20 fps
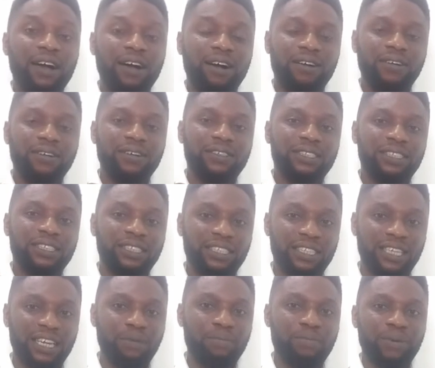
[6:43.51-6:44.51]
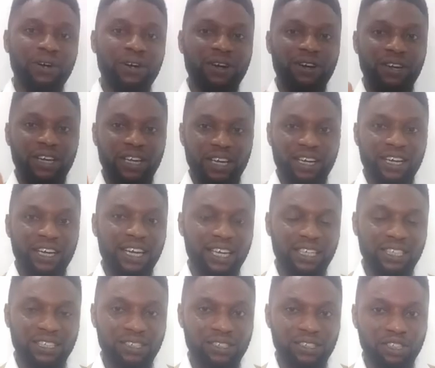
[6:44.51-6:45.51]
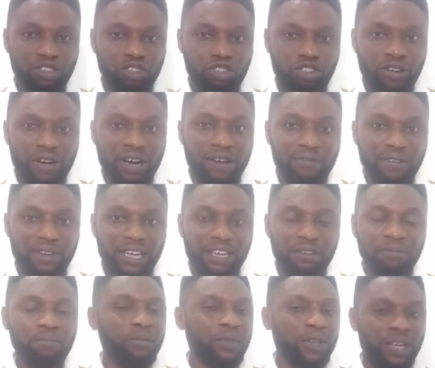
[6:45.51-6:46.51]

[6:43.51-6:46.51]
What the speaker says: or sleep in connection to traveling.